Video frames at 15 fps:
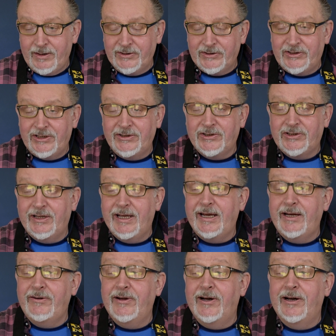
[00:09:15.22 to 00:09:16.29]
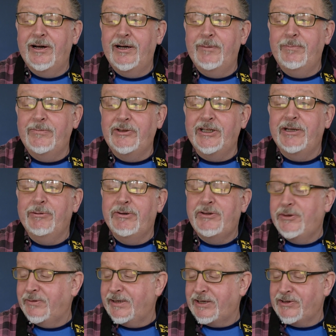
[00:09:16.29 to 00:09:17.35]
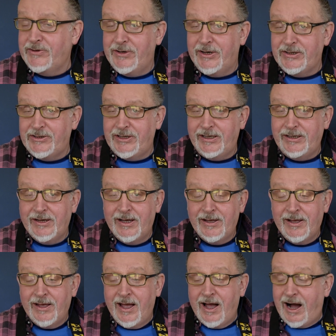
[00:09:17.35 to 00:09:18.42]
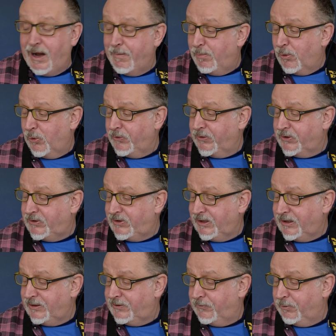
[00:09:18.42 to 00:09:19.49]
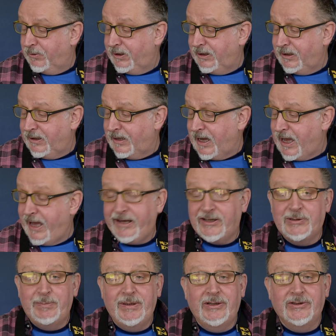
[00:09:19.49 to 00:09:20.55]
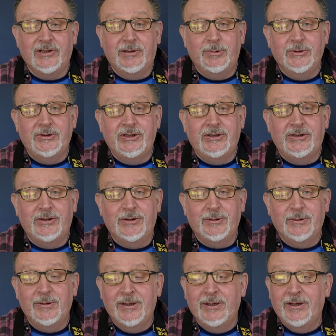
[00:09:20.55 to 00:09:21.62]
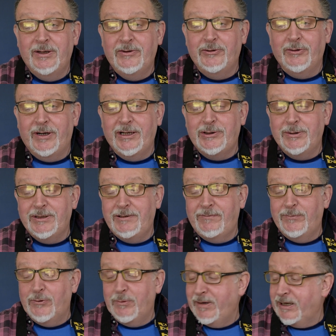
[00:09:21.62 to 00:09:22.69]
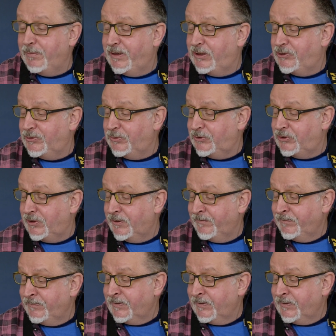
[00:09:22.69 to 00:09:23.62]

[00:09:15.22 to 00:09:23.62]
since then, January 2019, I bought the D3X because I wanted to try 24 megapixels.